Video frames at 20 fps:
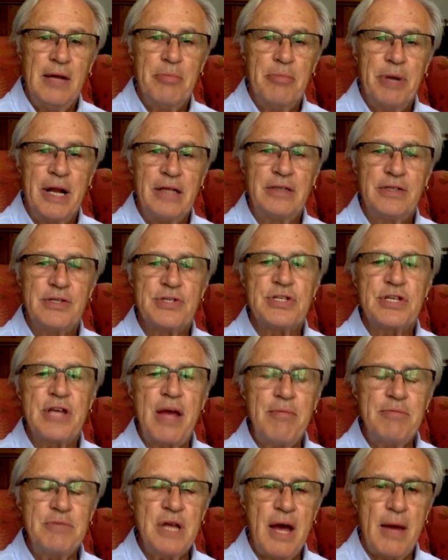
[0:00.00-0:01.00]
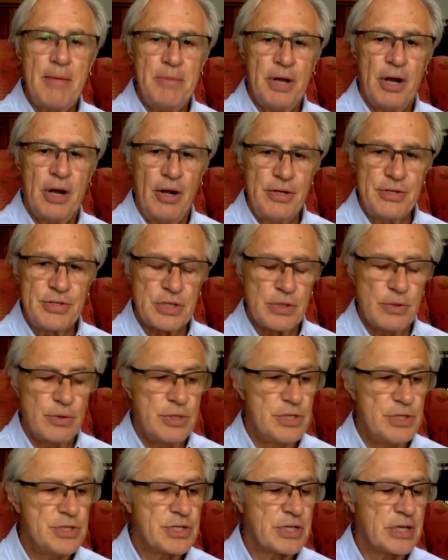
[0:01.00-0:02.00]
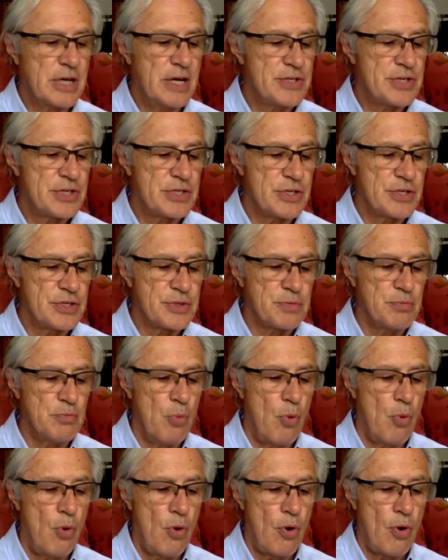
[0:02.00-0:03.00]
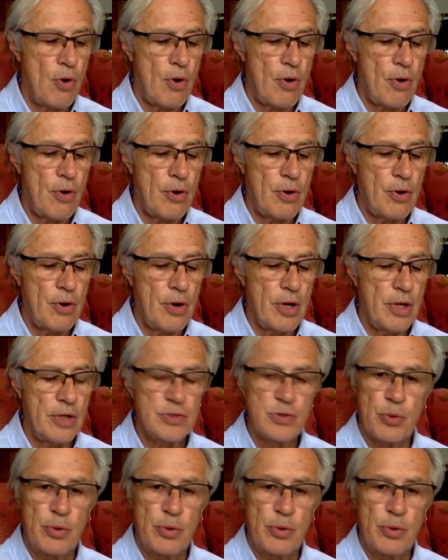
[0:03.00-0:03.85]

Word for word: But at the same time, it also discusses more uh,